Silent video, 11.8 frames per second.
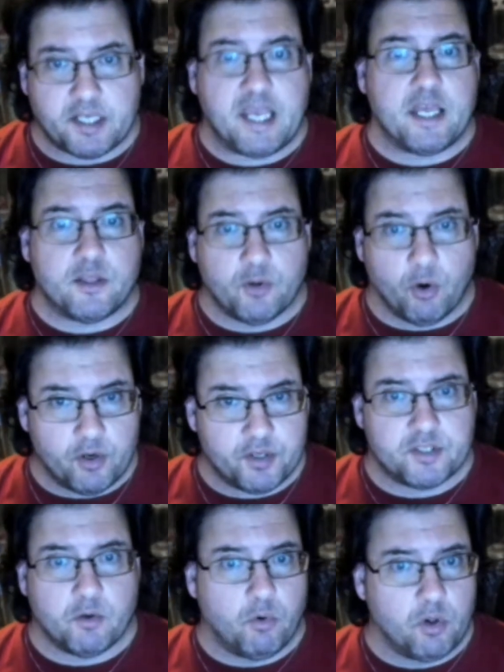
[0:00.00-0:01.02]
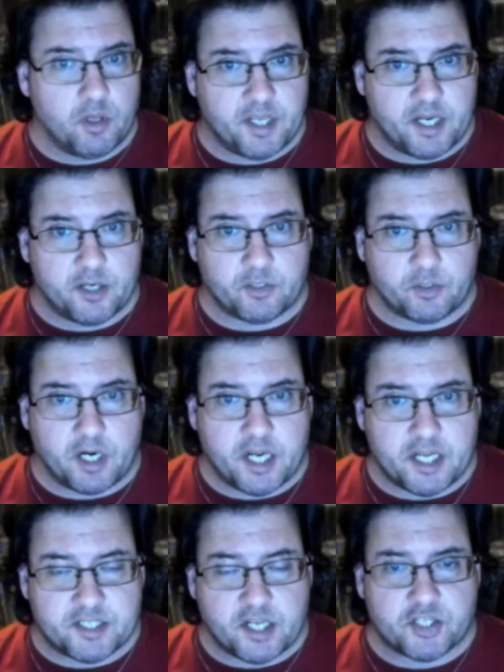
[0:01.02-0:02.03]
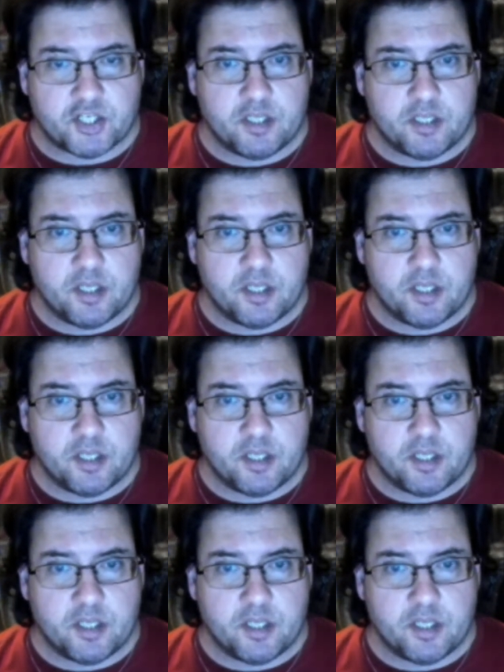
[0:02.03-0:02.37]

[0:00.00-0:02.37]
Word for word: endorse the World Health Organization.